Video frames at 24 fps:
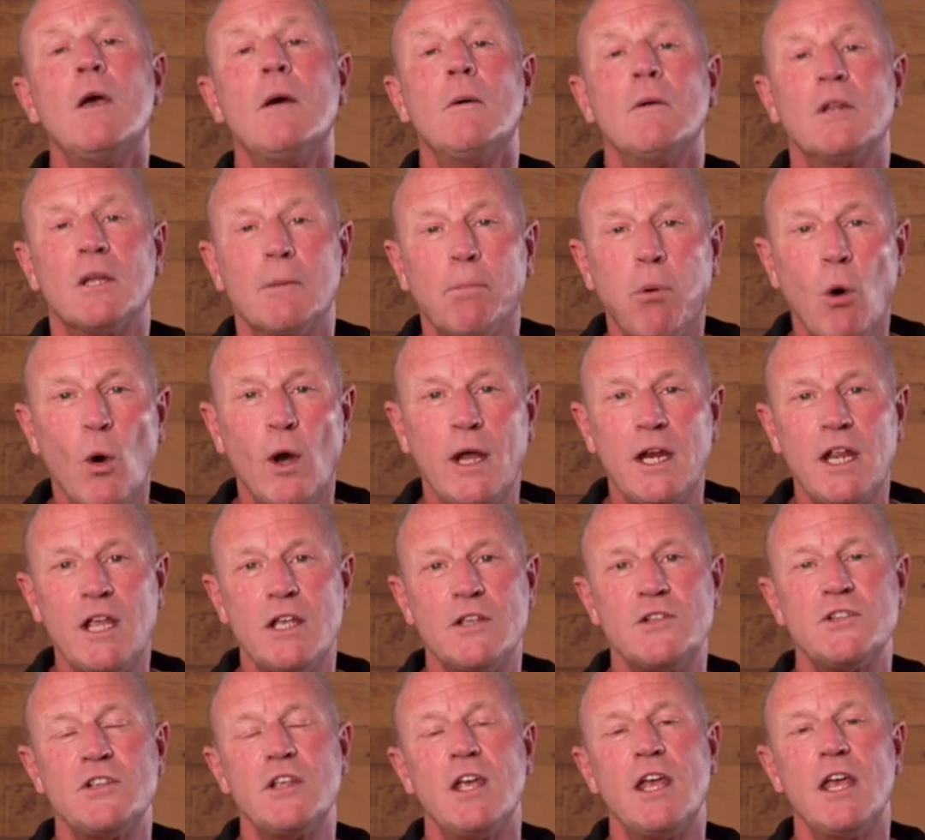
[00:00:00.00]
The point
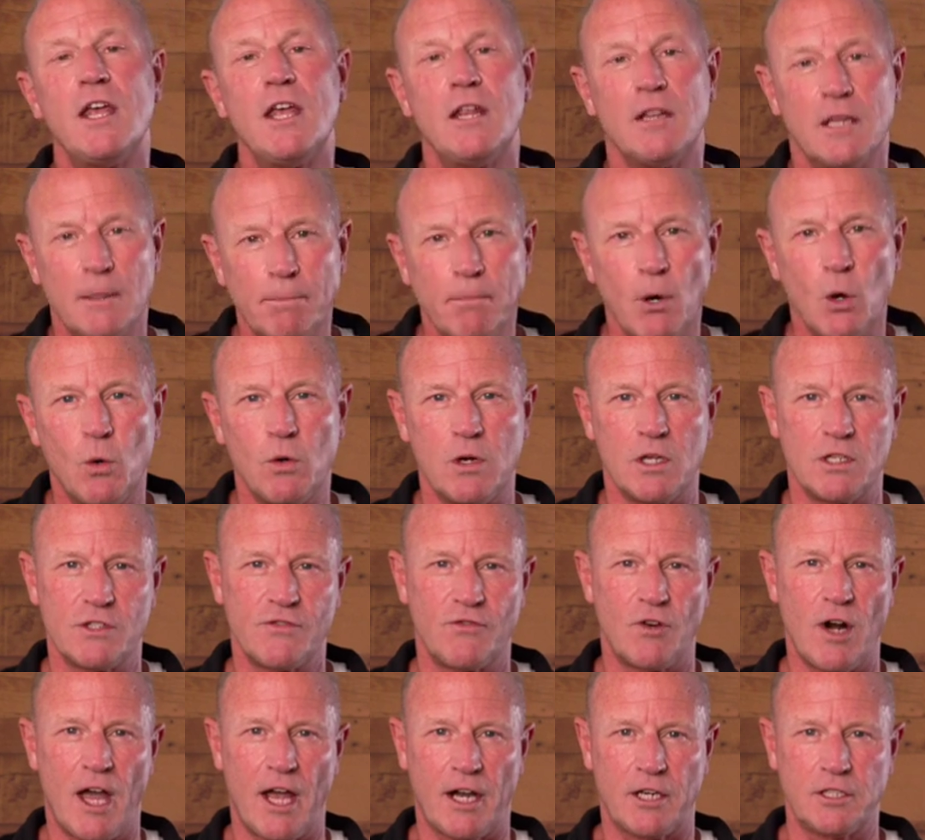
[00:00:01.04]
is, the bone is
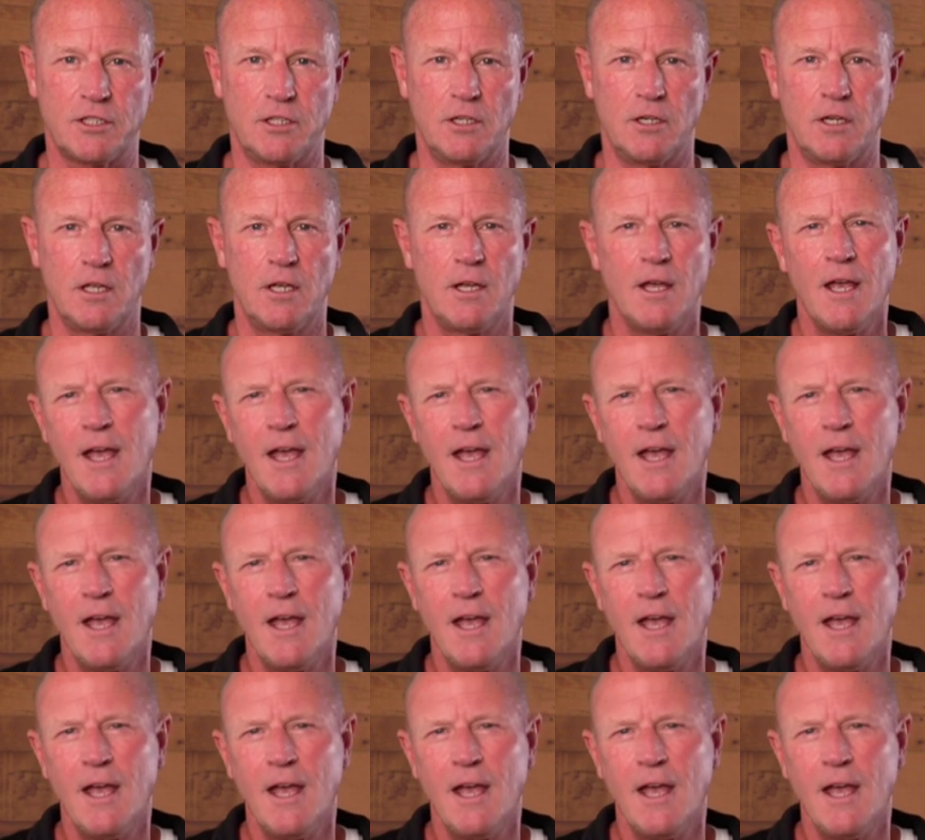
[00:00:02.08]
fractured.